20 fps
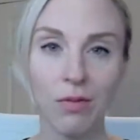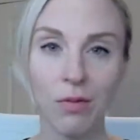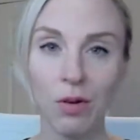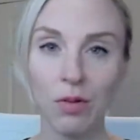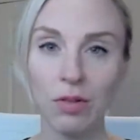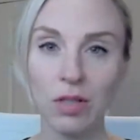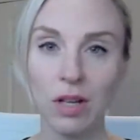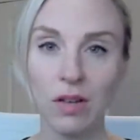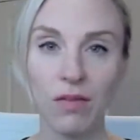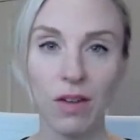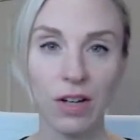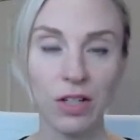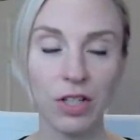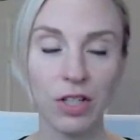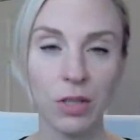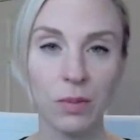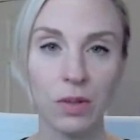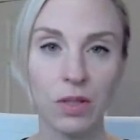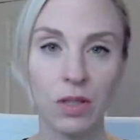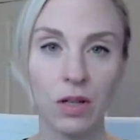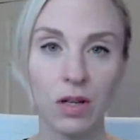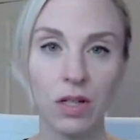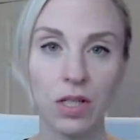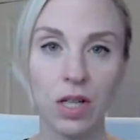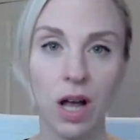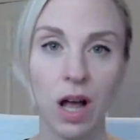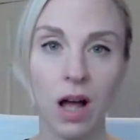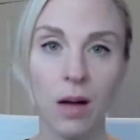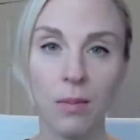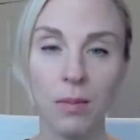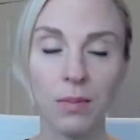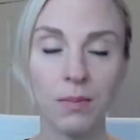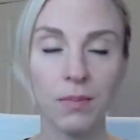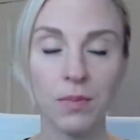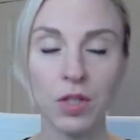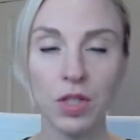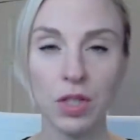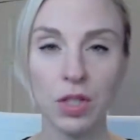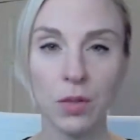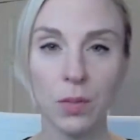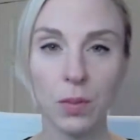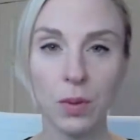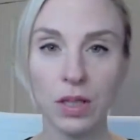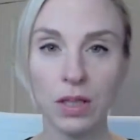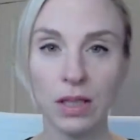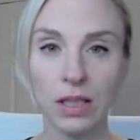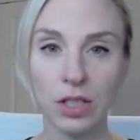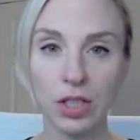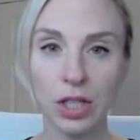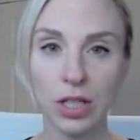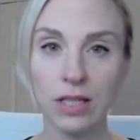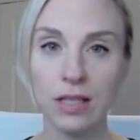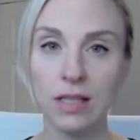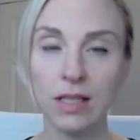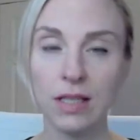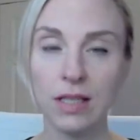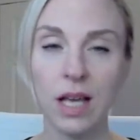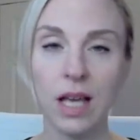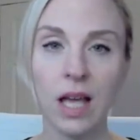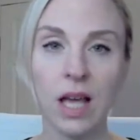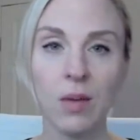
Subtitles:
roasted vegetables on top. Super delicious.